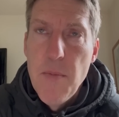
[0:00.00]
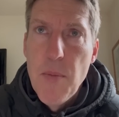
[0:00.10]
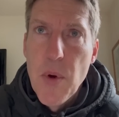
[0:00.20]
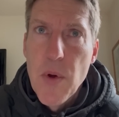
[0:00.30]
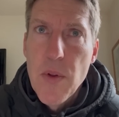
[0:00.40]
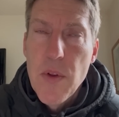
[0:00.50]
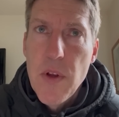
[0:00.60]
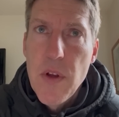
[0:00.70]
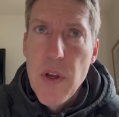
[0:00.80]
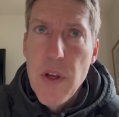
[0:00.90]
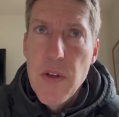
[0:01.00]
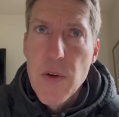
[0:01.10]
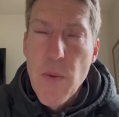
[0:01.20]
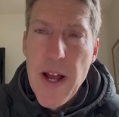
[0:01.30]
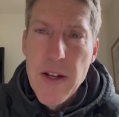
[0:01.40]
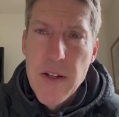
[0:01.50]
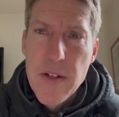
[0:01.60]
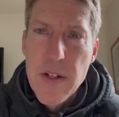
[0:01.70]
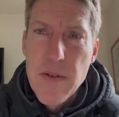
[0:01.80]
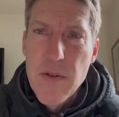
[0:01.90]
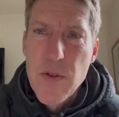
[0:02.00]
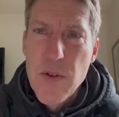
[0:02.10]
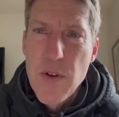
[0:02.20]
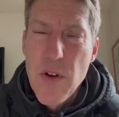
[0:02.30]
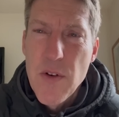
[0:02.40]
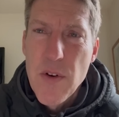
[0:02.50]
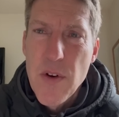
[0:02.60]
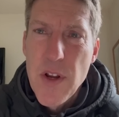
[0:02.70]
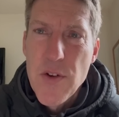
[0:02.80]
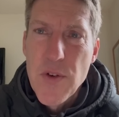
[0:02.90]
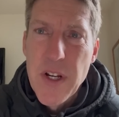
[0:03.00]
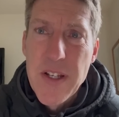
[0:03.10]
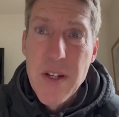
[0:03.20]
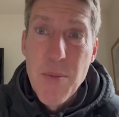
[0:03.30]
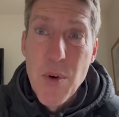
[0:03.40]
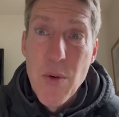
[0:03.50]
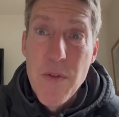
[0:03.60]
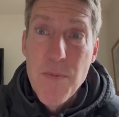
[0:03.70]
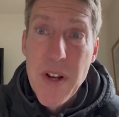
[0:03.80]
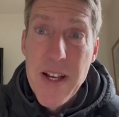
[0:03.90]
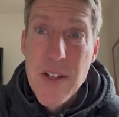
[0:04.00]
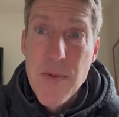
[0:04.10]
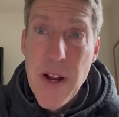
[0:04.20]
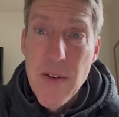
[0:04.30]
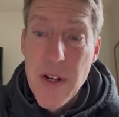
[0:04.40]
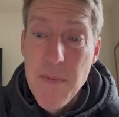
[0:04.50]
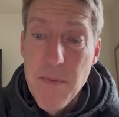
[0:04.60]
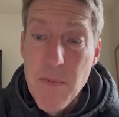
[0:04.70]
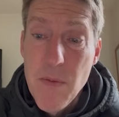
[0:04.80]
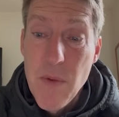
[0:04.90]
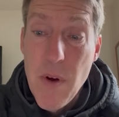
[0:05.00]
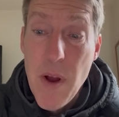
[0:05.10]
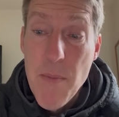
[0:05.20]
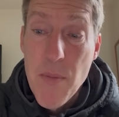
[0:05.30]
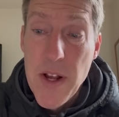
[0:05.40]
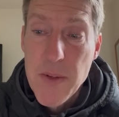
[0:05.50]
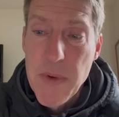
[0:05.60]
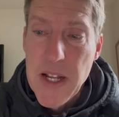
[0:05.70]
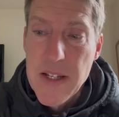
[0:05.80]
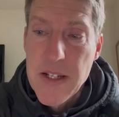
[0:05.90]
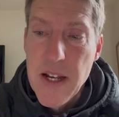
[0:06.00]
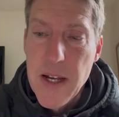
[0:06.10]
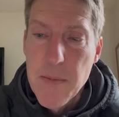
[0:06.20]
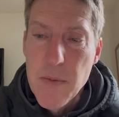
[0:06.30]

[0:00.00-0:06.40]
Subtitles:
but his awareness and his release of the ball with players around him impressed me last night.